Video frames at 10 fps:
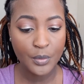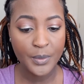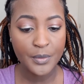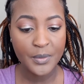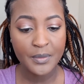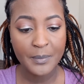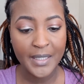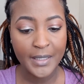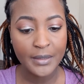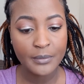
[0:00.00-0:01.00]
in with
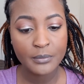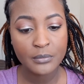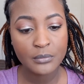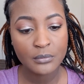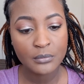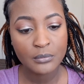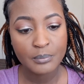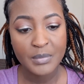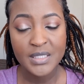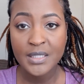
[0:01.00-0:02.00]
my
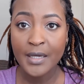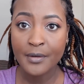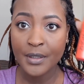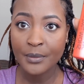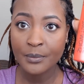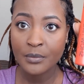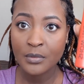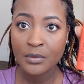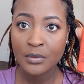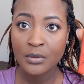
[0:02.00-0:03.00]
mascara.
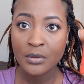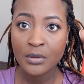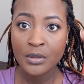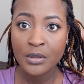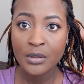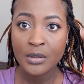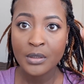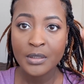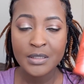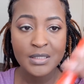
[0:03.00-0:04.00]

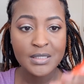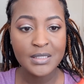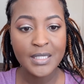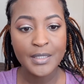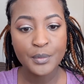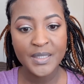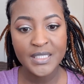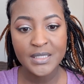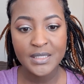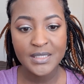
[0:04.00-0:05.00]
This is the
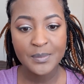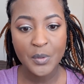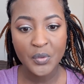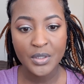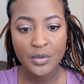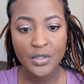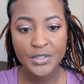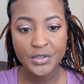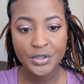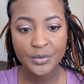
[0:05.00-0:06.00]
NYC Smoking Hot
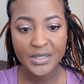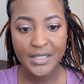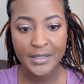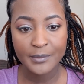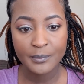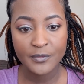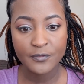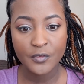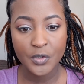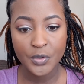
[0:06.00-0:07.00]
Showtime
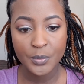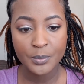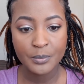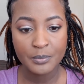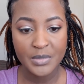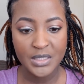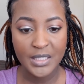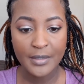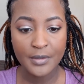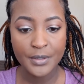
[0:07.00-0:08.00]
Volume
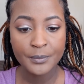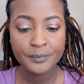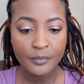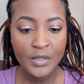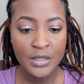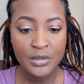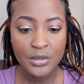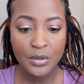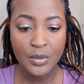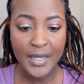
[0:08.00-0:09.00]
Mascara.
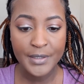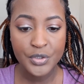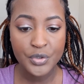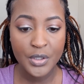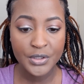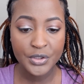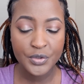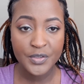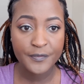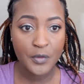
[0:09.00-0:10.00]
So I do not
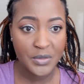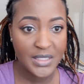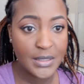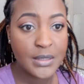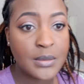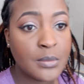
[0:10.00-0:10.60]
use falsies,